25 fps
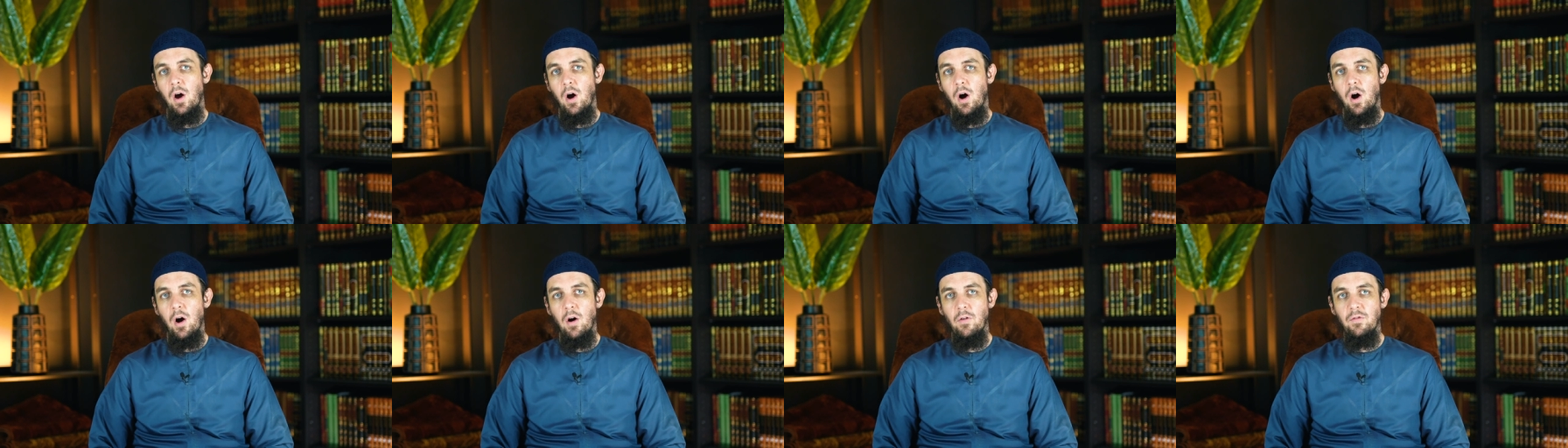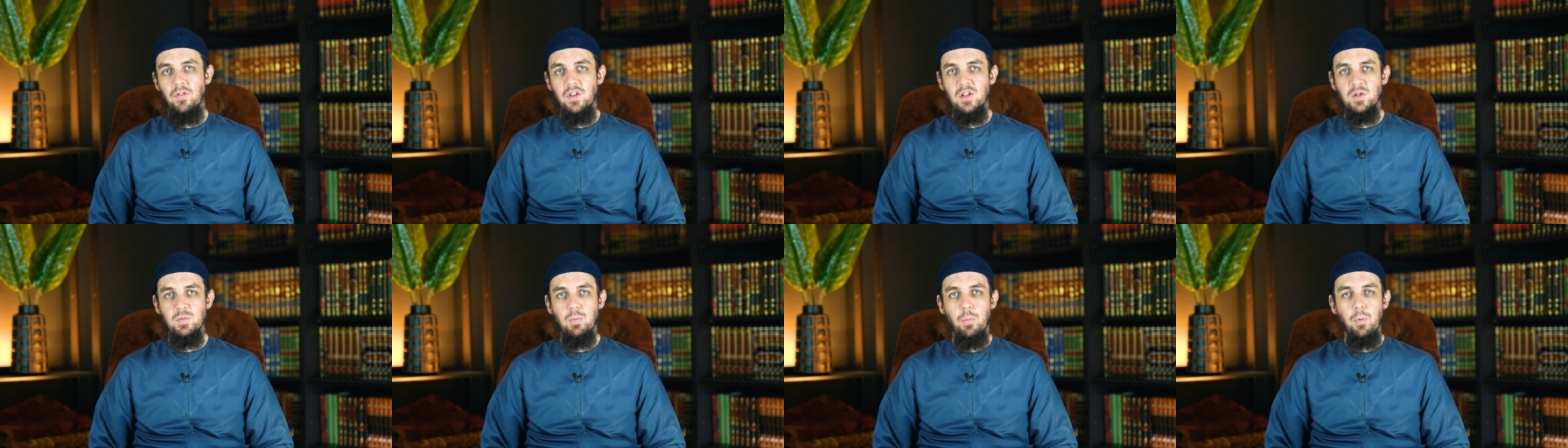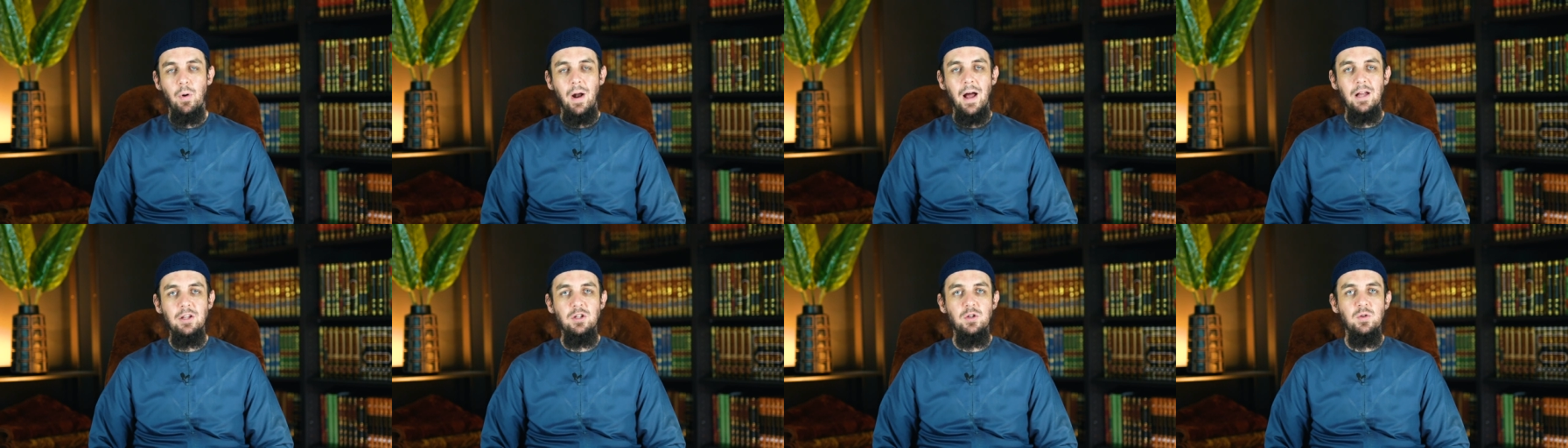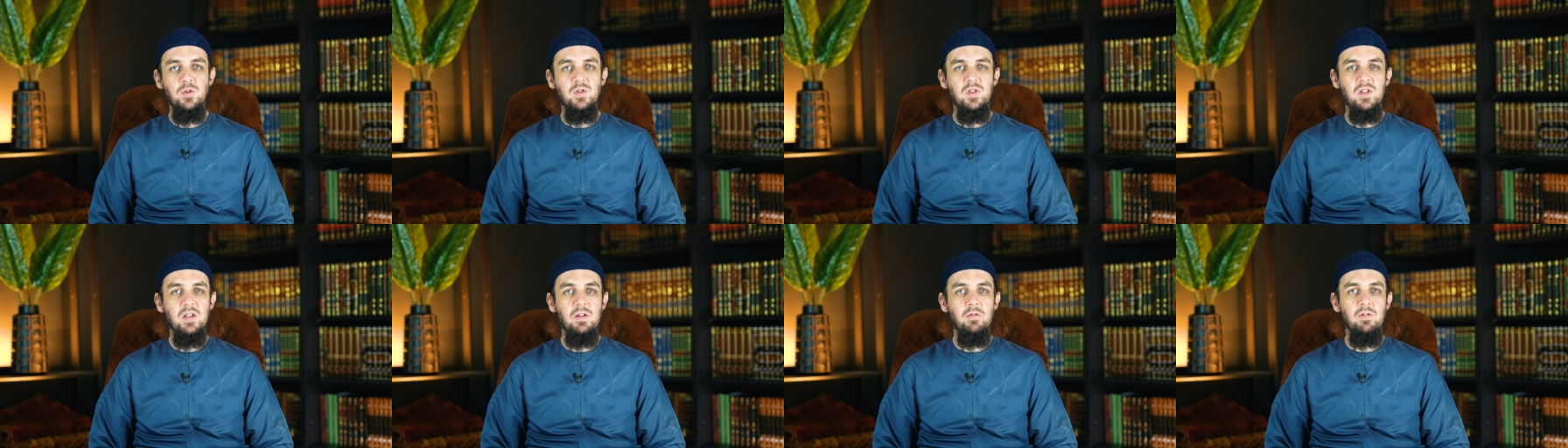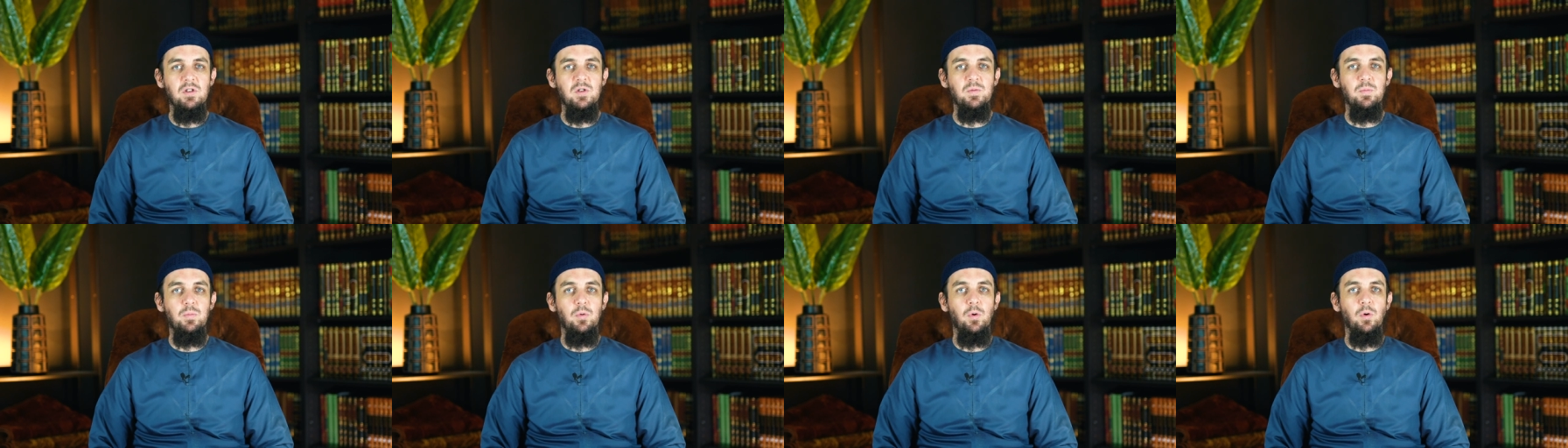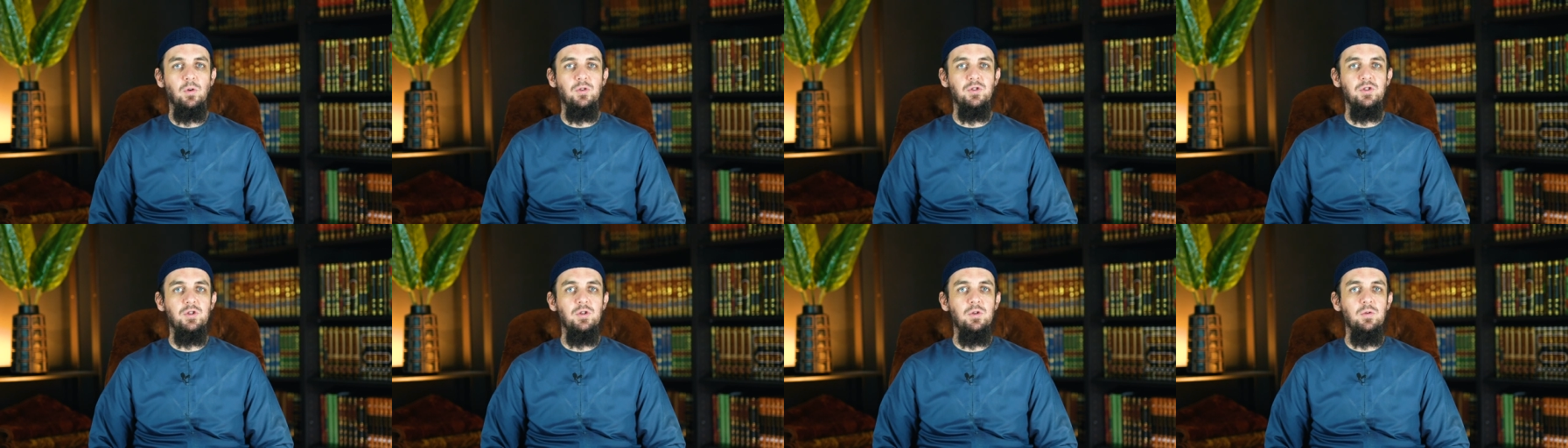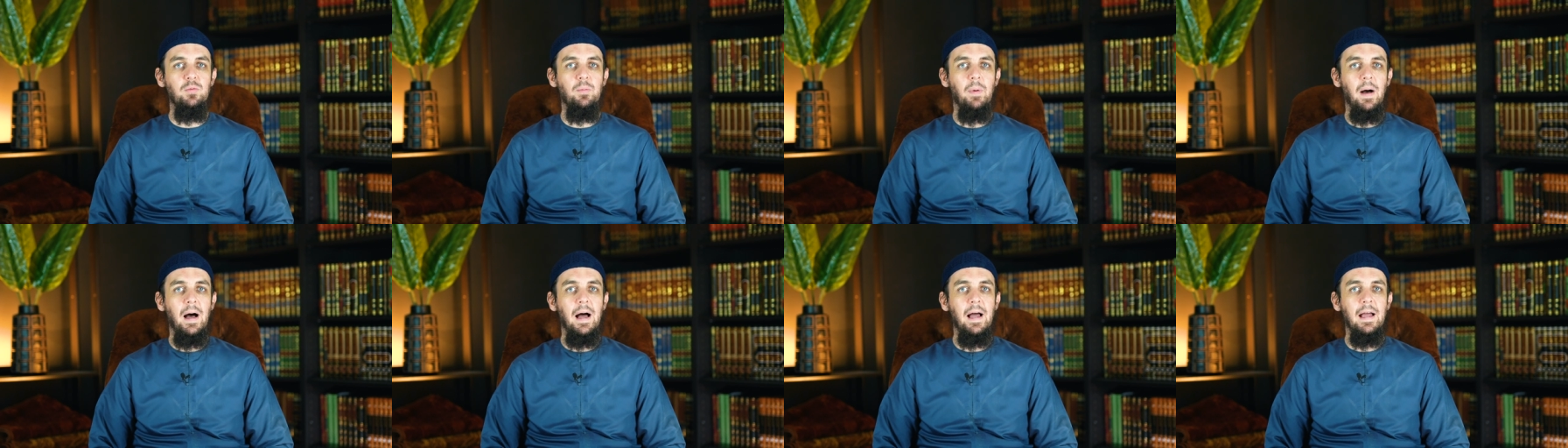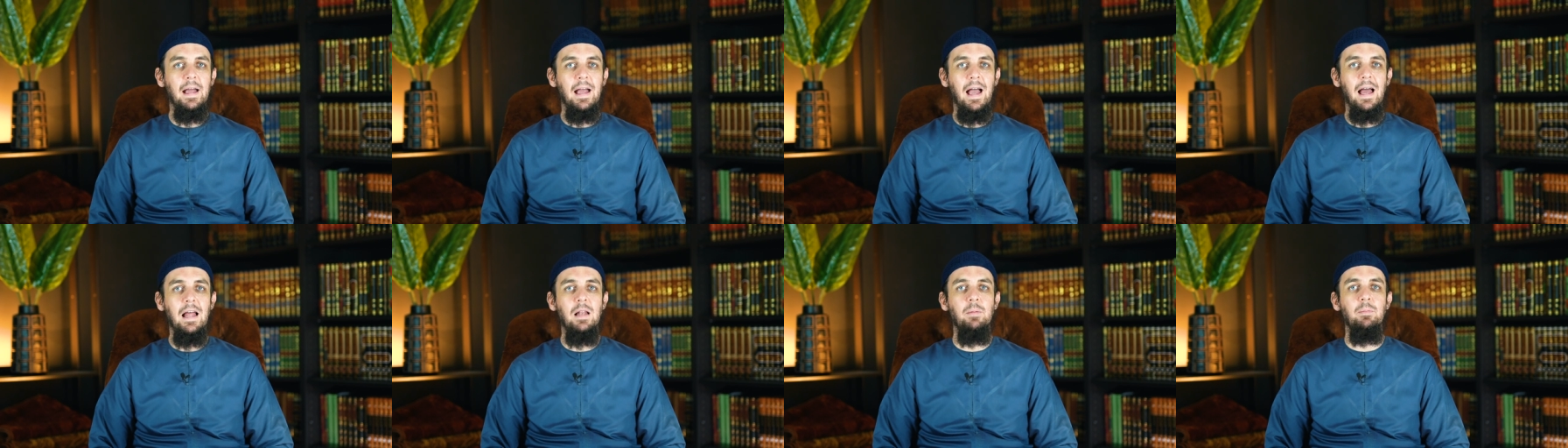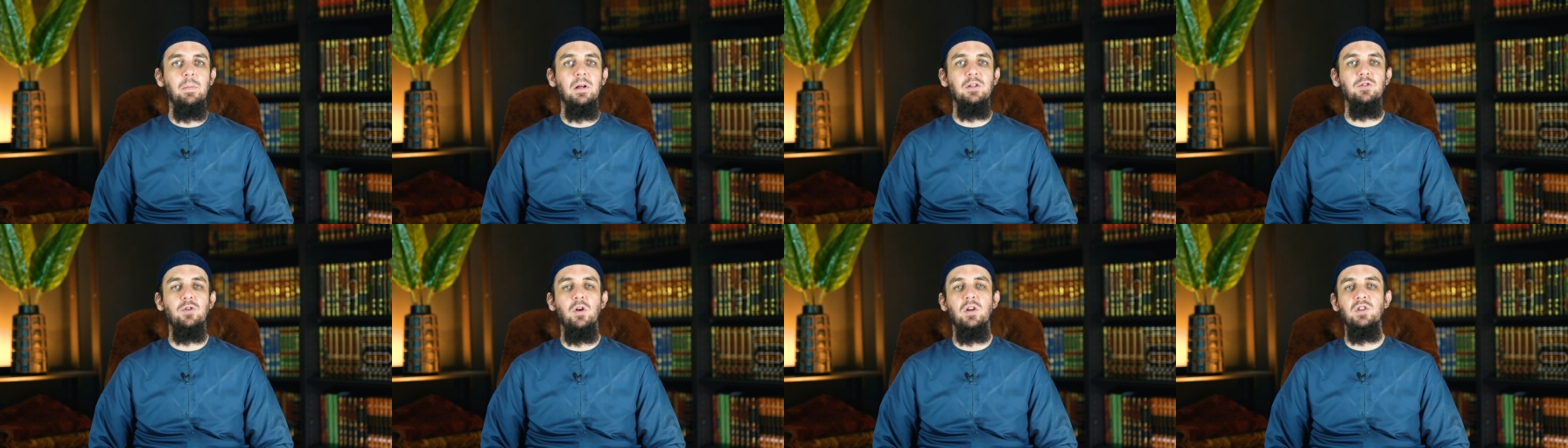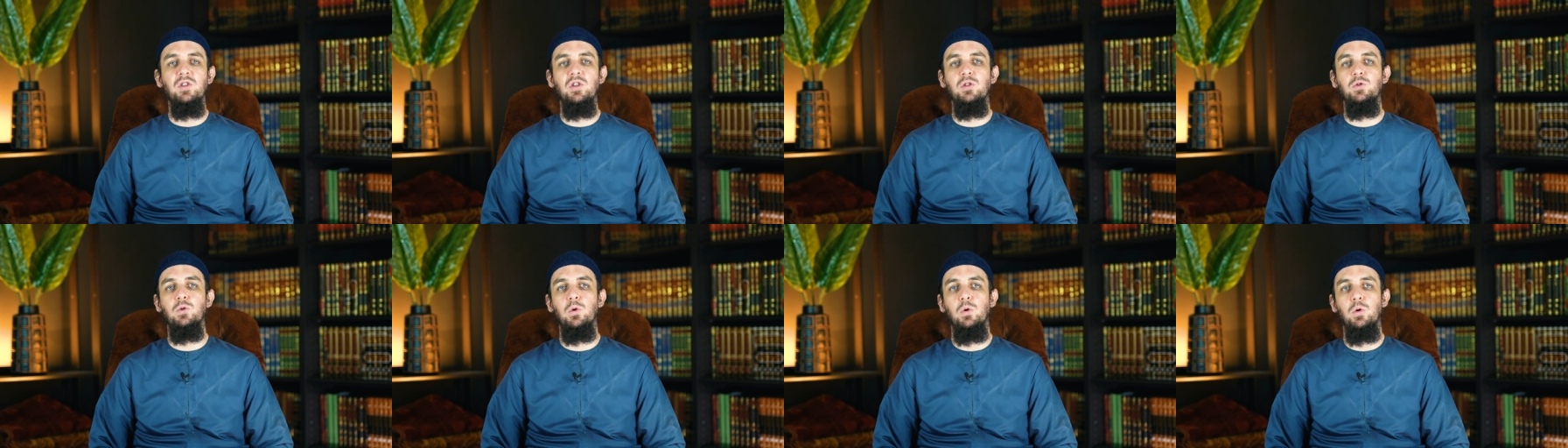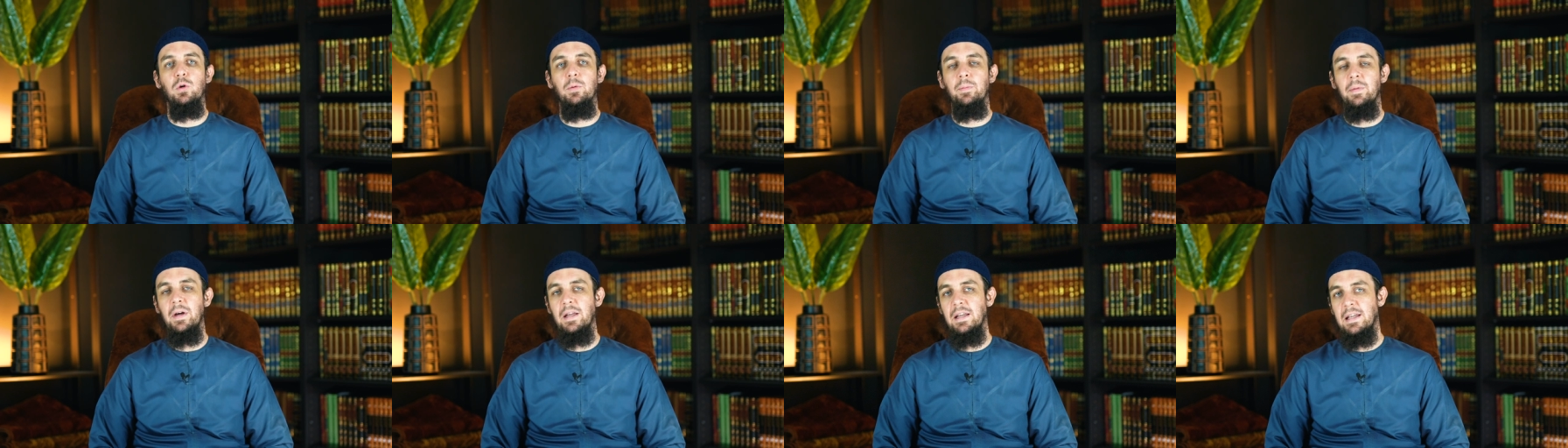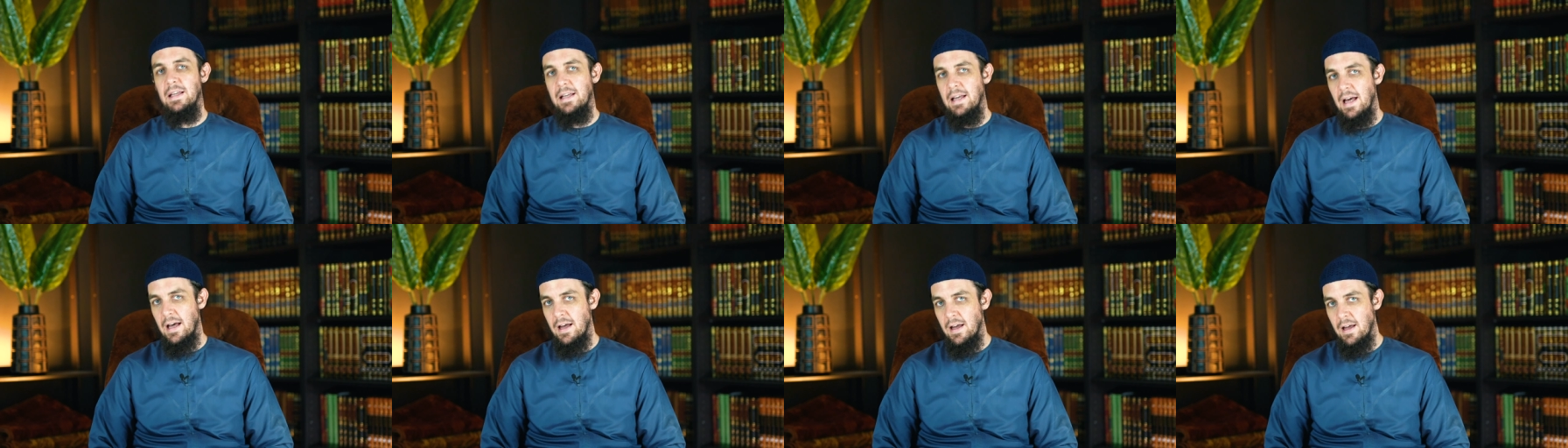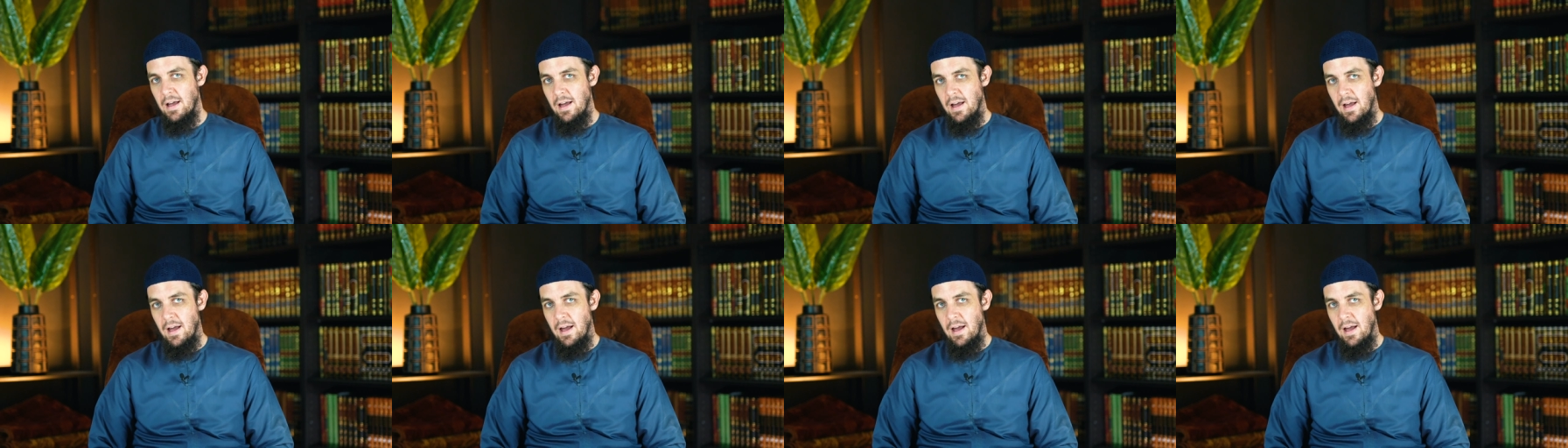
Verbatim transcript: of this brand new series brought to you by Al Madrasatul Umariyah